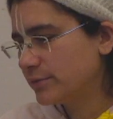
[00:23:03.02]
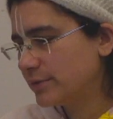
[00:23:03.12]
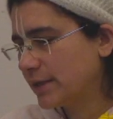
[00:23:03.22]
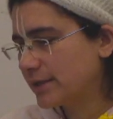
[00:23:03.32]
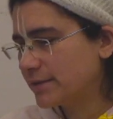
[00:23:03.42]

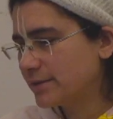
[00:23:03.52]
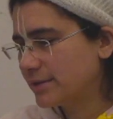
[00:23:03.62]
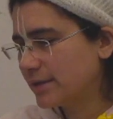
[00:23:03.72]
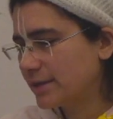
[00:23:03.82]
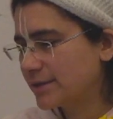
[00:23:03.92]
like
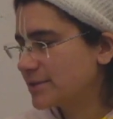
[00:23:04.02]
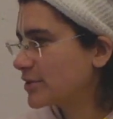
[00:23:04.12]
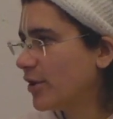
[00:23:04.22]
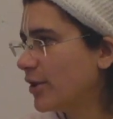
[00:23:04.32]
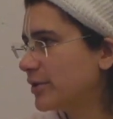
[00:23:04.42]
this
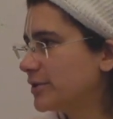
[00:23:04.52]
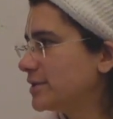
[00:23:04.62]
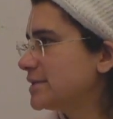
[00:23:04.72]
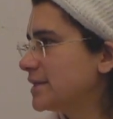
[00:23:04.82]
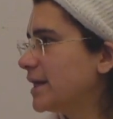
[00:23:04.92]
guard
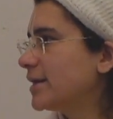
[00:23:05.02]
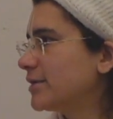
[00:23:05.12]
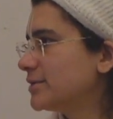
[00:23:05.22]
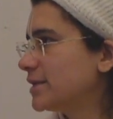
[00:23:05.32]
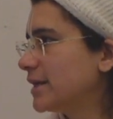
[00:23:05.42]
is
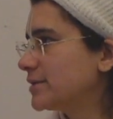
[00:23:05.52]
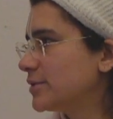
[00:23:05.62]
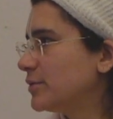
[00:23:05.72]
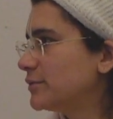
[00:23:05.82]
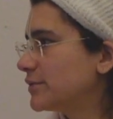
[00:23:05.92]
there, like
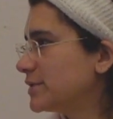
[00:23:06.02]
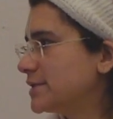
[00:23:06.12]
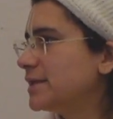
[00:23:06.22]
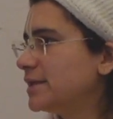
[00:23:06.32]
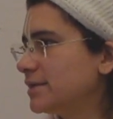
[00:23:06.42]
to
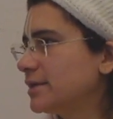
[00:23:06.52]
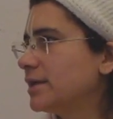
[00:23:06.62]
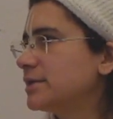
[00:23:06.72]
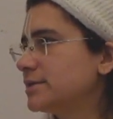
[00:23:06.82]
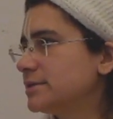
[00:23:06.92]
oversee,
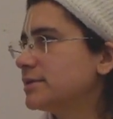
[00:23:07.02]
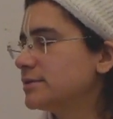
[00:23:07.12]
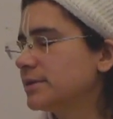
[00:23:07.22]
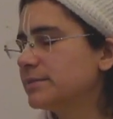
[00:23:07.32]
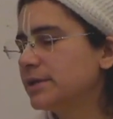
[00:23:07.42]
like
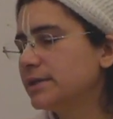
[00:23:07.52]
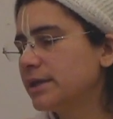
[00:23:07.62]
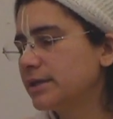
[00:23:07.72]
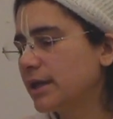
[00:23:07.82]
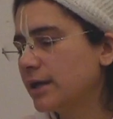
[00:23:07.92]
something
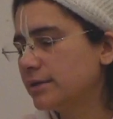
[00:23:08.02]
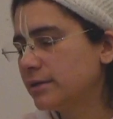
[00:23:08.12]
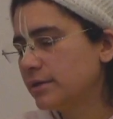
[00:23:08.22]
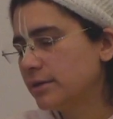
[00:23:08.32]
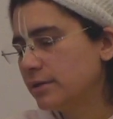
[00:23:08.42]
like that.
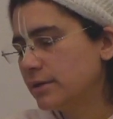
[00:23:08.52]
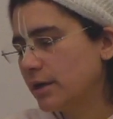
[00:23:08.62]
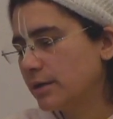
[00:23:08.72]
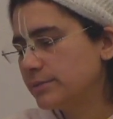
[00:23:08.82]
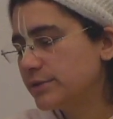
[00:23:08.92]

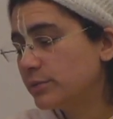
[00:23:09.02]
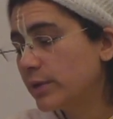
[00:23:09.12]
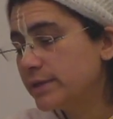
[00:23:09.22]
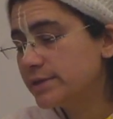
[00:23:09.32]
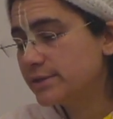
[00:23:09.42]
So
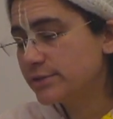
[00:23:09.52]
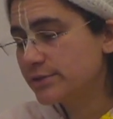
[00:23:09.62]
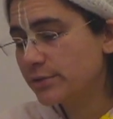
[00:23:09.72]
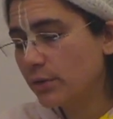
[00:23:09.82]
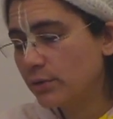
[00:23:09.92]
once the
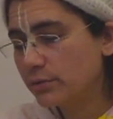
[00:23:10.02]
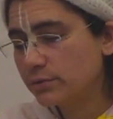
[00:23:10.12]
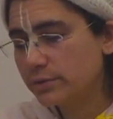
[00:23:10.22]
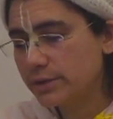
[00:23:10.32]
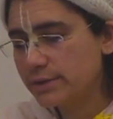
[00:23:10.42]

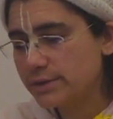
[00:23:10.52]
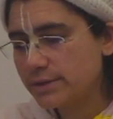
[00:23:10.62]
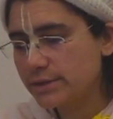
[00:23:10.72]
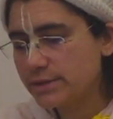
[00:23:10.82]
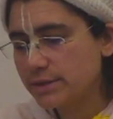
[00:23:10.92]
soul
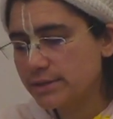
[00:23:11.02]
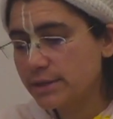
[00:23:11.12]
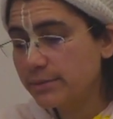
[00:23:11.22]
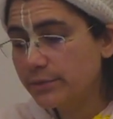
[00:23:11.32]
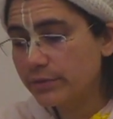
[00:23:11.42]
is
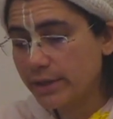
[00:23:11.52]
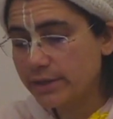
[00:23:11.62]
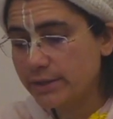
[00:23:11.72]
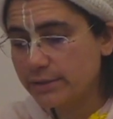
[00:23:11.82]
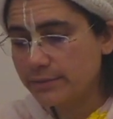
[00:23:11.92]

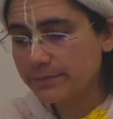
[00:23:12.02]
liberated,